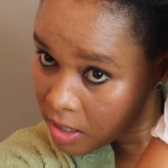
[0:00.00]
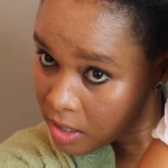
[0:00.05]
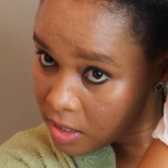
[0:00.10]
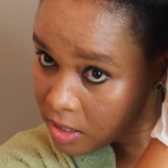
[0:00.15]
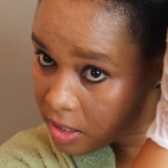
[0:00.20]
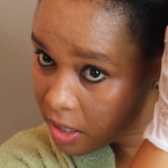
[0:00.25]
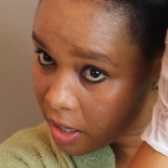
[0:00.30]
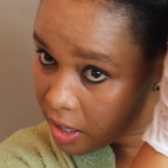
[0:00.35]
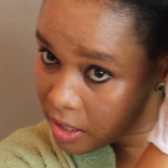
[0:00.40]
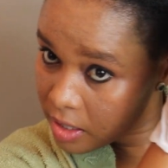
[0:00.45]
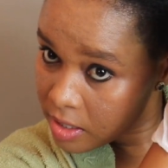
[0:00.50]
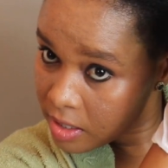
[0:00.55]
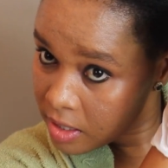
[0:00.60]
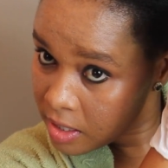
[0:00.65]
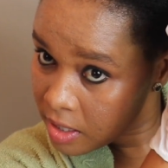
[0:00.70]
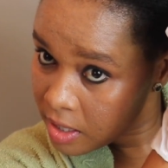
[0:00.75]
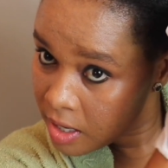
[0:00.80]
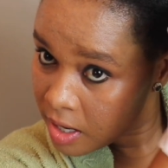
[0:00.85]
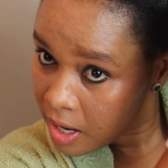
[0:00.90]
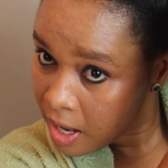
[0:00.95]

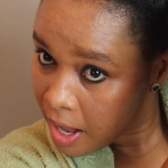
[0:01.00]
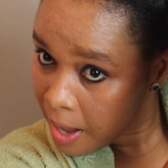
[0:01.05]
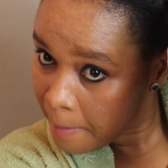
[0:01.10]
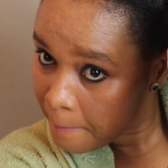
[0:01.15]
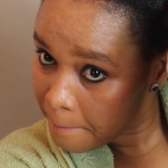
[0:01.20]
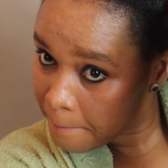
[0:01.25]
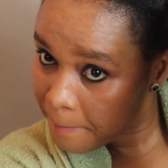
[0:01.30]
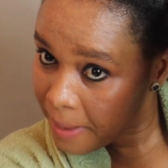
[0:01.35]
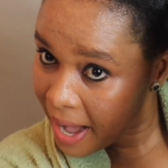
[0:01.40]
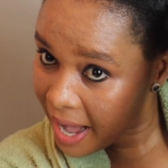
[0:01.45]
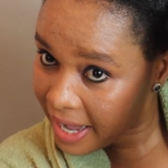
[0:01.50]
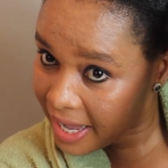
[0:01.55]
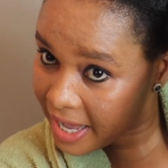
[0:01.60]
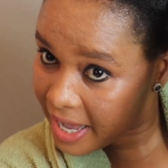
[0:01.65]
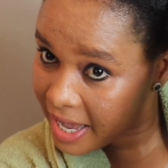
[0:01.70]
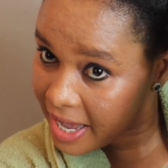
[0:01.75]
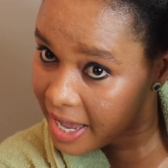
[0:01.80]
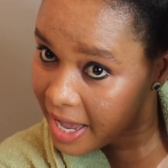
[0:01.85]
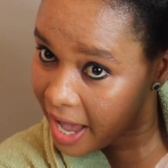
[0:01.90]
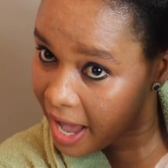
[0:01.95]
Then pack
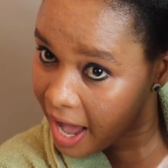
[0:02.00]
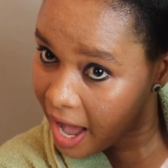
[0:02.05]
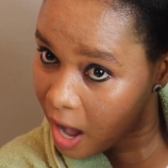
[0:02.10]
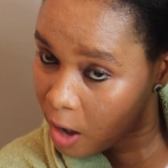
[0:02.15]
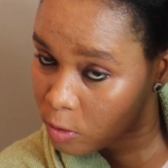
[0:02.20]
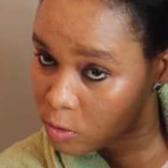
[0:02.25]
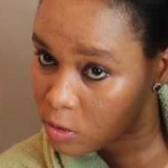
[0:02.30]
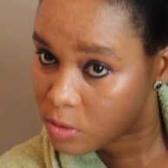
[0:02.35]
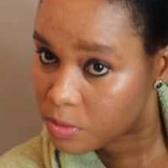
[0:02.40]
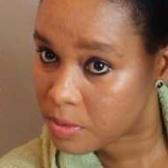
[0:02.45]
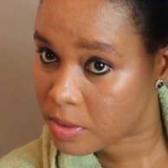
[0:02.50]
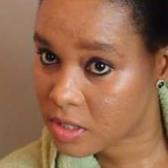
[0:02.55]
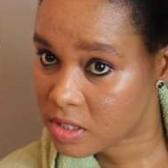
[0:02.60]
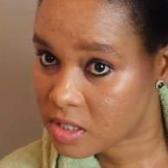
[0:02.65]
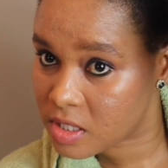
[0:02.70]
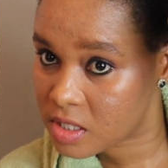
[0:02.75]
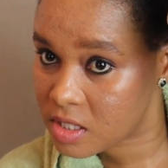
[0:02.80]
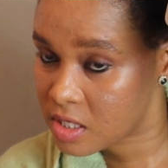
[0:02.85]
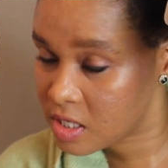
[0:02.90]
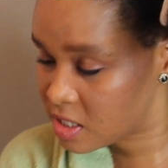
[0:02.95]
here out
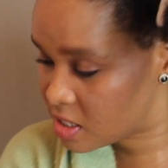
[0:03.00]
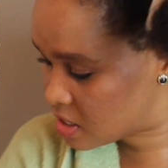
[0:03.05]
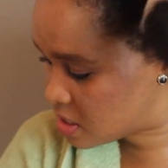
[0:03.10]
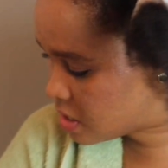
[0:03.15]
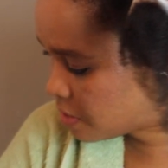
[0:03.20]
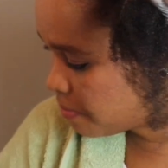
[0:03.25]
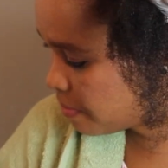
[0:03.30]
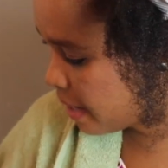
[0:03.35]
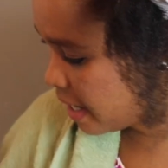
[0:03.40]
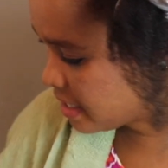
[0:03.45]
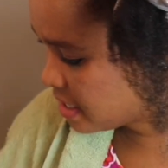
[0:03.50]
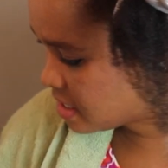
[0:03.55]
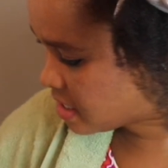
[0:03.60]
because it's tip like this